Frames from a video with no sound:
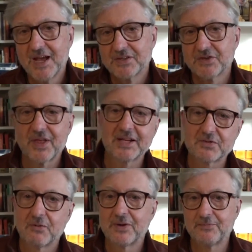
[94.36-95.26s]
So
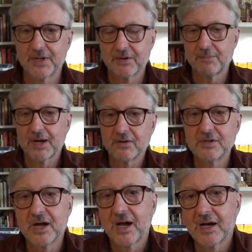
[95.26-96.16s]
that's what we've been
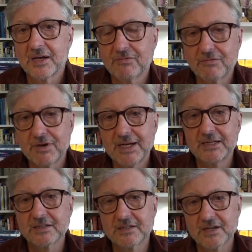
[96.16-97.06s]
about,
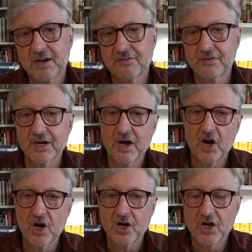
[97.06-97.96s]
rediscovering
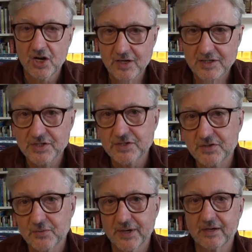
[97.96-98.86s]
our conscious
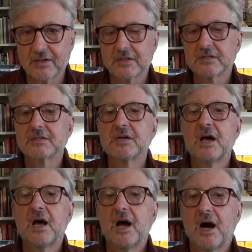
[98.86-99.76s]
awareness
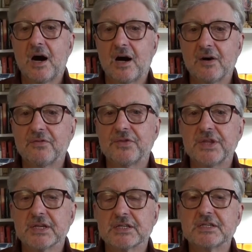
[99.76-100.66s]
of
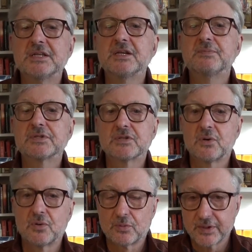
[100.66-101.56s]
this deep
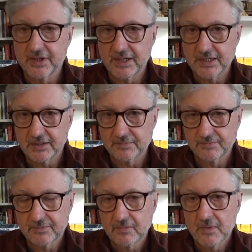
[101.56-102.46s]
soul within
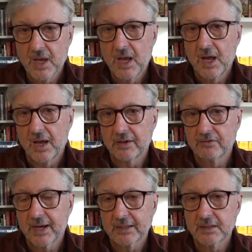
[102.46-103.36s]
and
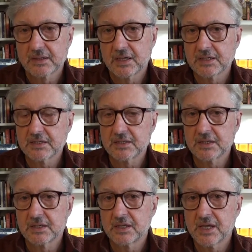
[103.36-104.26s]

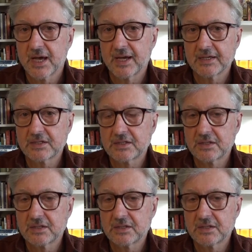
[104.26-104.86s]
recognizing that